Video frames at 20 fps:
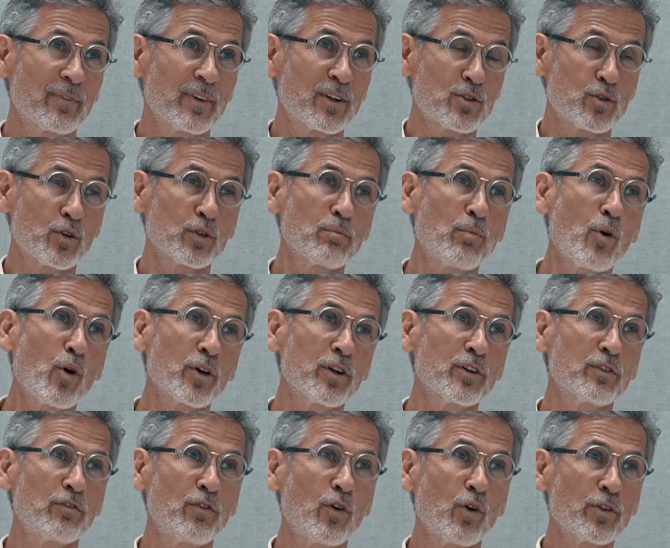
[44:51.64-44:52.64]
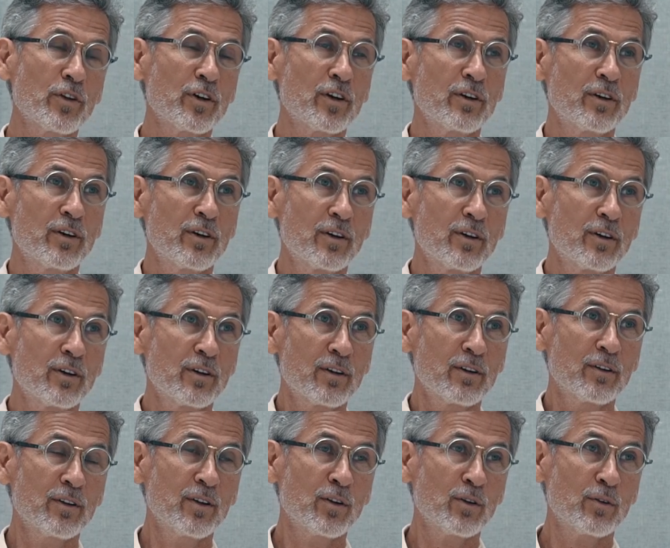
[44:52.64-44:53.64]
It's not pocket for the,
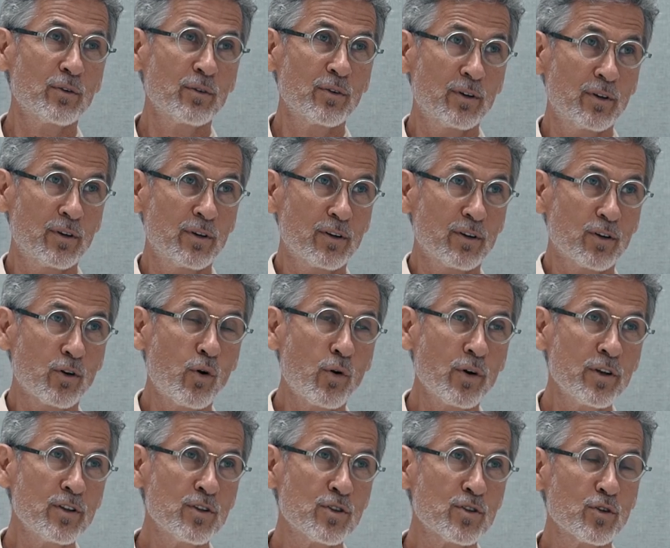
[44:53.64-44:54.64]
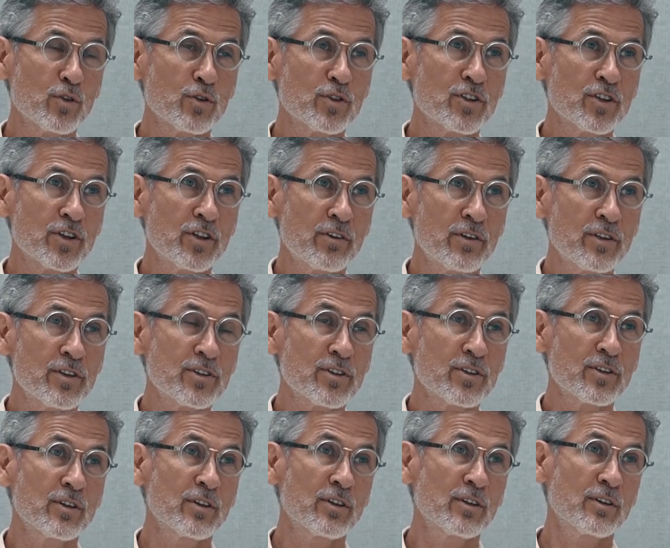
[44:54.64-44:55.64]
you know, coins or
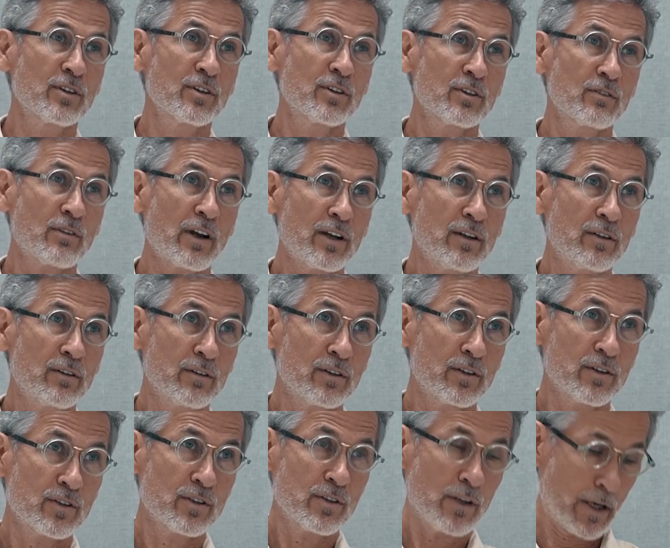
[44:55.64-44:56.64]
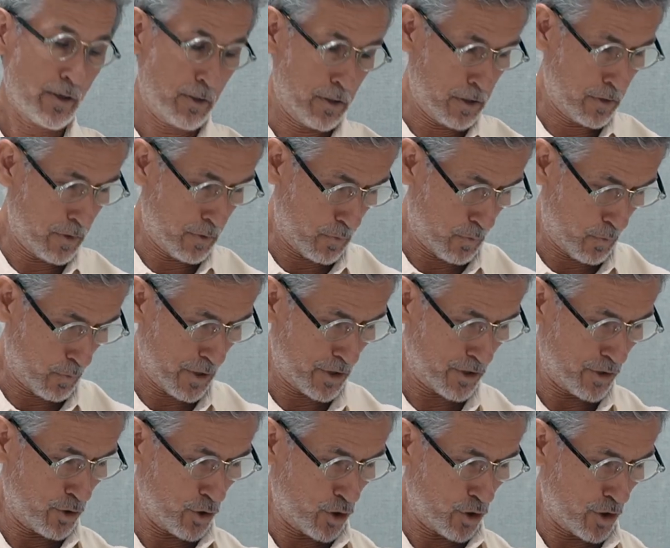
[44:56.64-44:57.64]
cigarettes, right? It's like in a
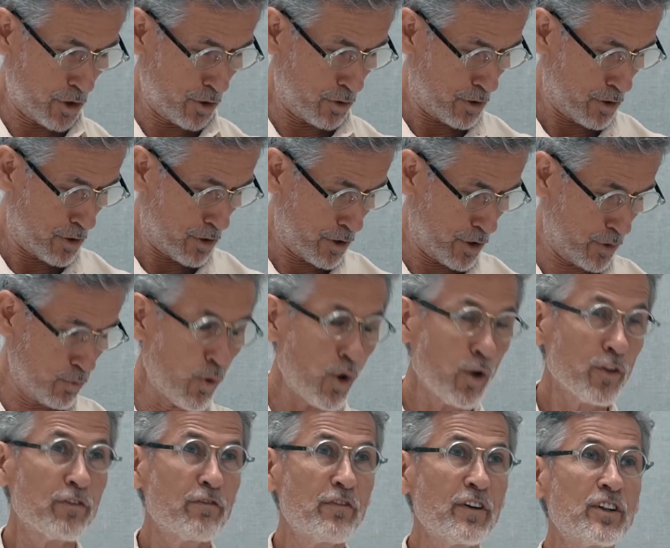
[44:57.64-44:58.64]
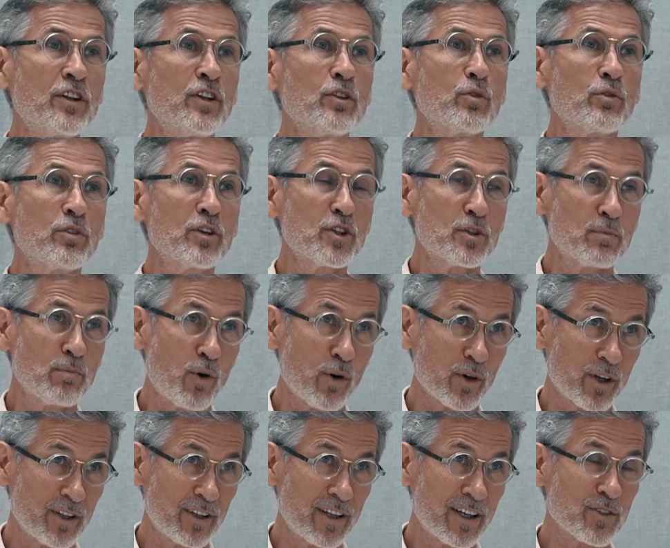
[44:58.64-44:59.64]
Western shirt, It won't fit into this
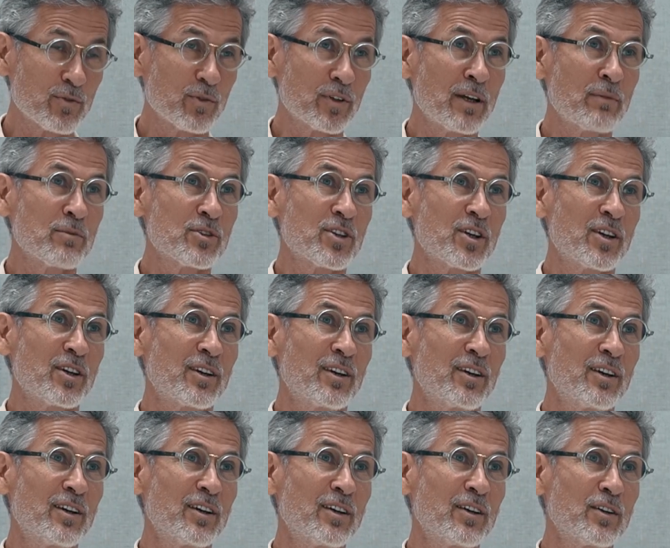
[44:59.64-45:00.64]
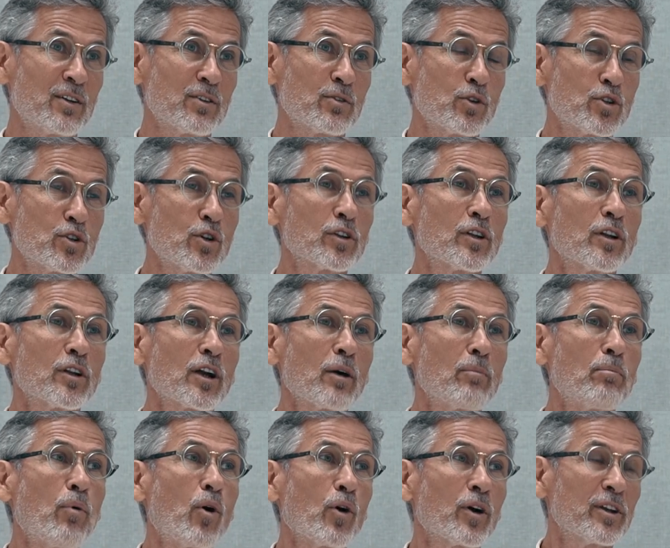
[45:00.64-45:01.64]
pocket. That's what I'm saying. So it's not like
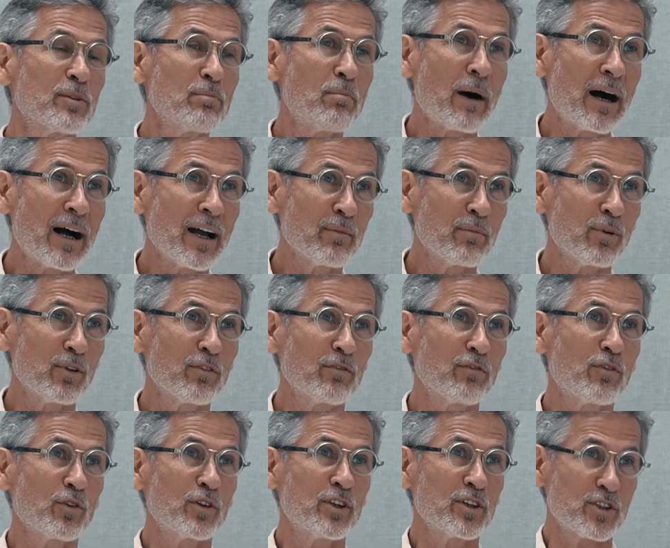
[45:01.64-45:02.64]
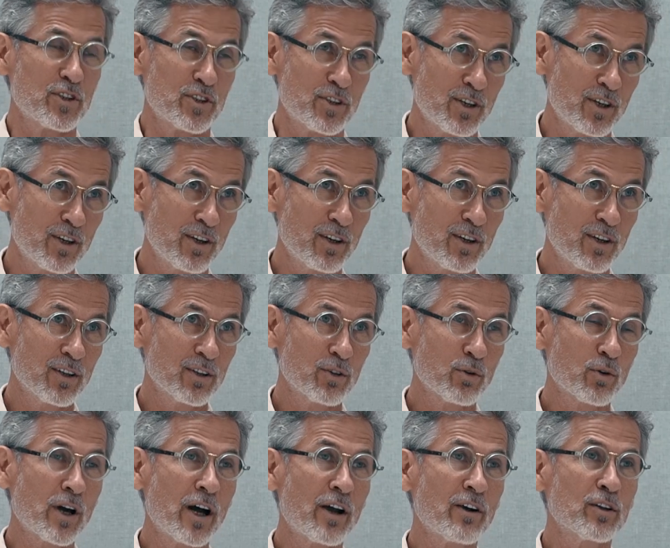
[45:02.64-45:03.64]
a pocket Bible for this
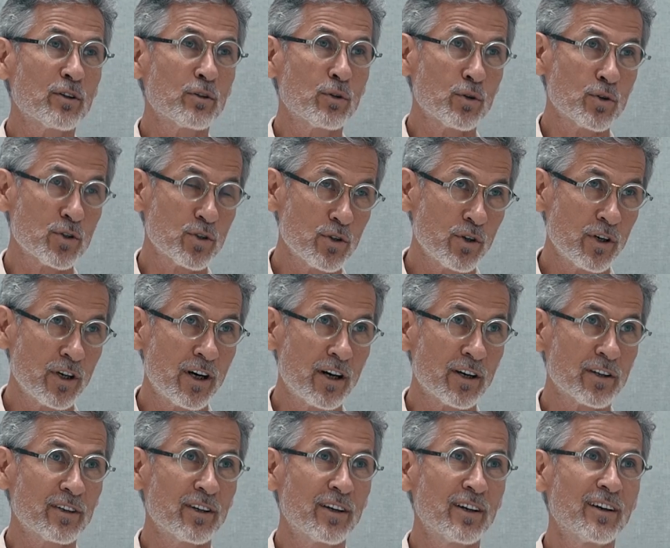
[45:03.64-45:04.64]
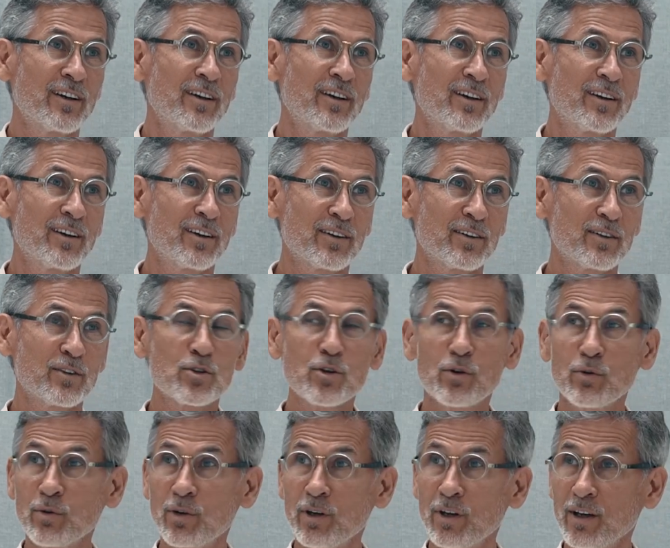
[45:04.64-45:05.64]
to carry it close to your heart.
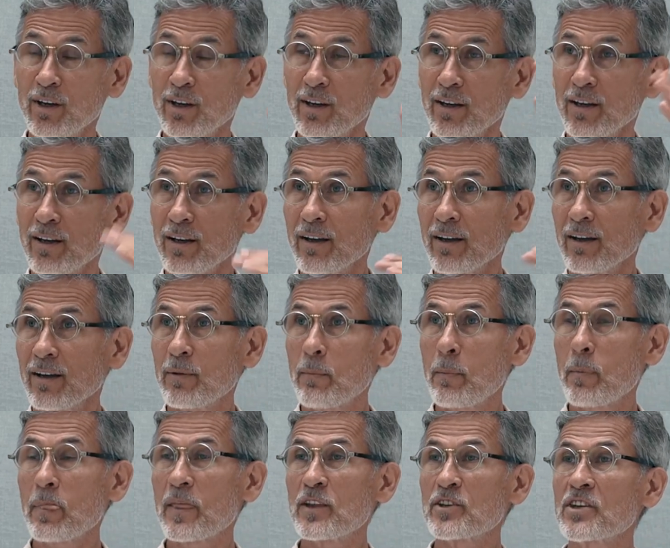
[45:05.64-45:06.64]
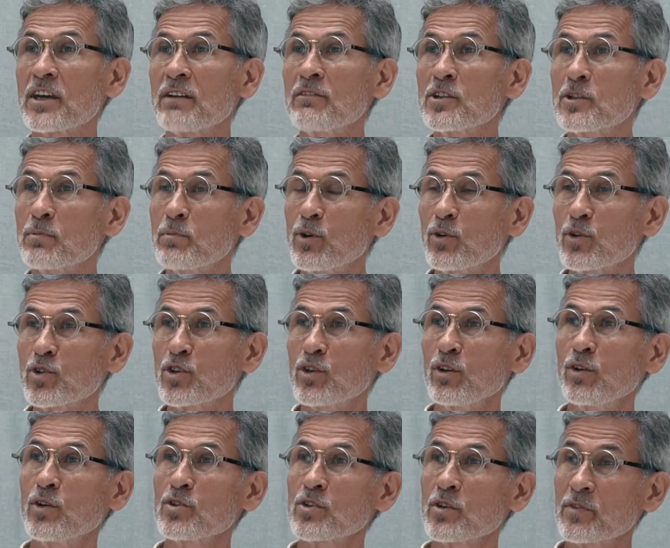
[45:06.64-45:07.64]
So, seven
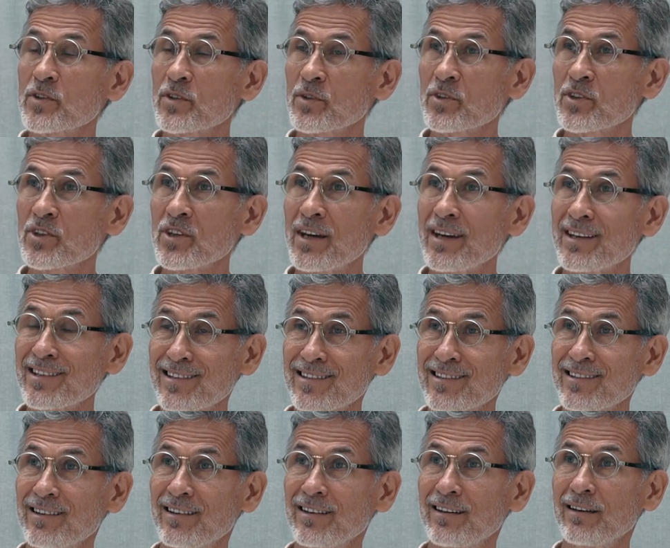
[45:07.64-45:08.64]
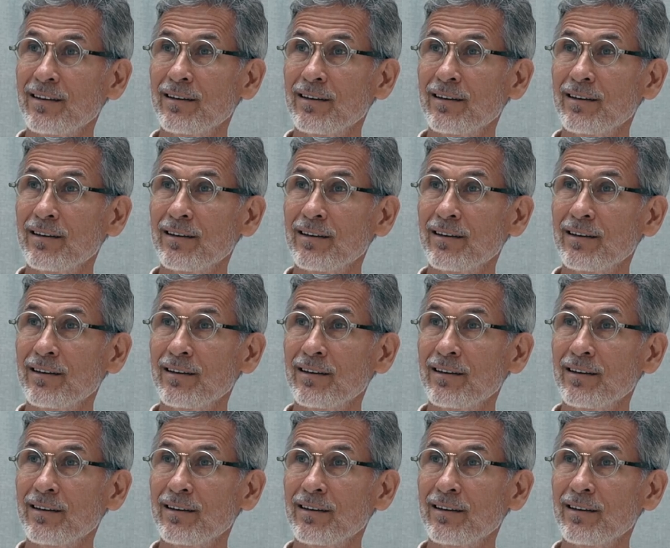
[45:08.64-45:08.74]
spiritual laws of success.